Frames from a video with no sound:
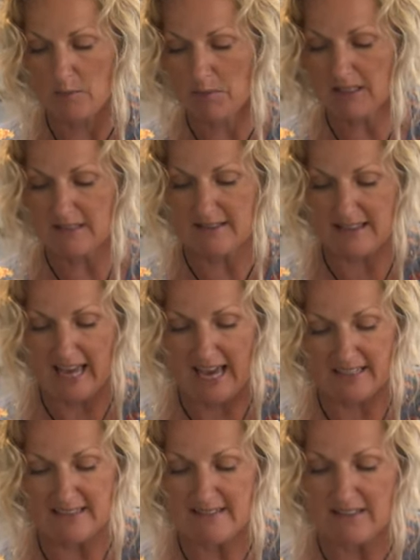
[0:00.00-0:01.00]
because
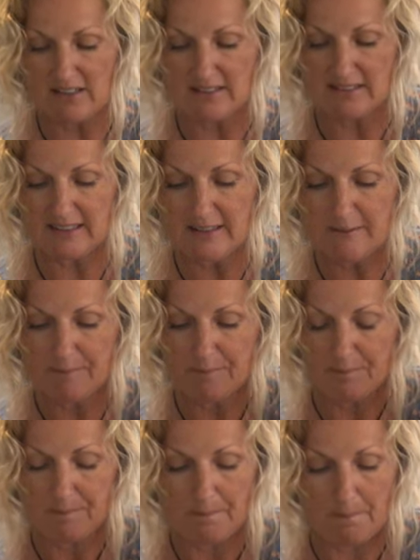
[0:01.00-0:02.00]
that is salty.
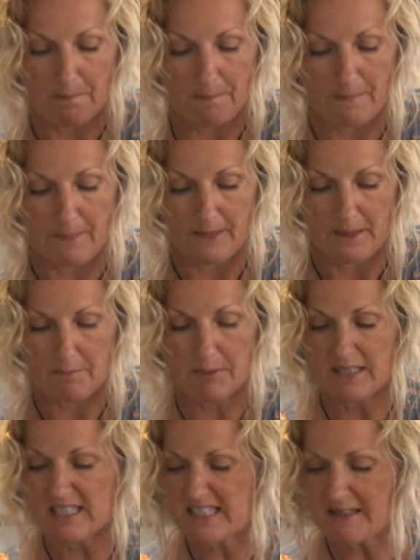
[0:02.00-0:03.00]
But
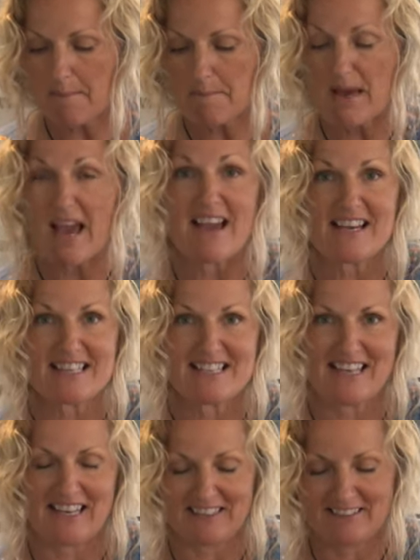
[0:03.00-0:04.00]
it's
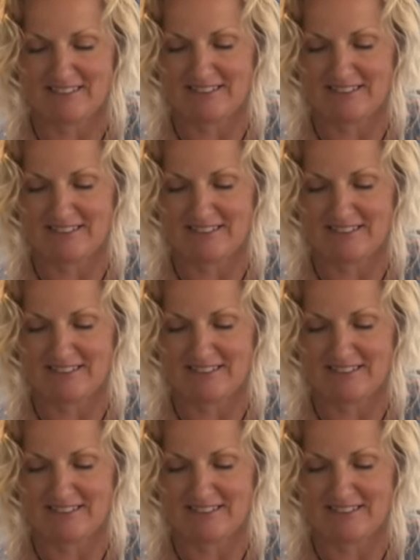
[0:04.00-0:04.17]
amazing.